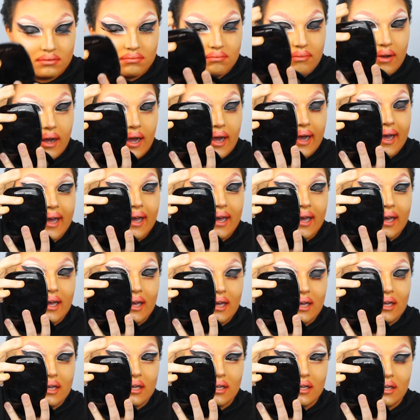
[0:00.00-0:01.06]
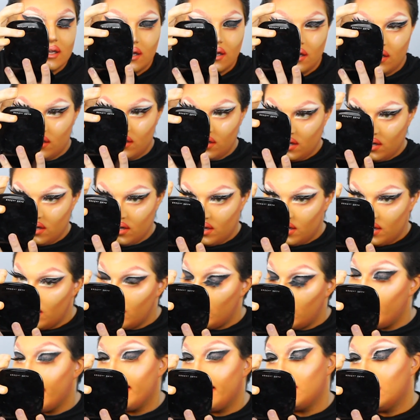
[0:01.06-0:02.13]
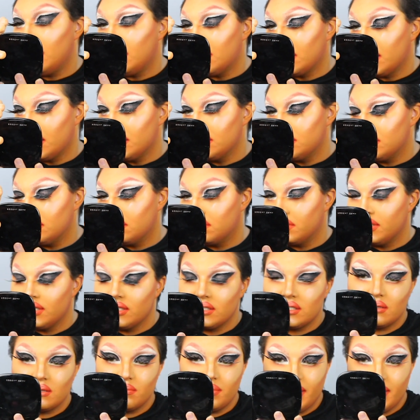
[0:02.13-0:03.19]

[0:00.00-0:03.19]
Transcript: My eyeliner has creased a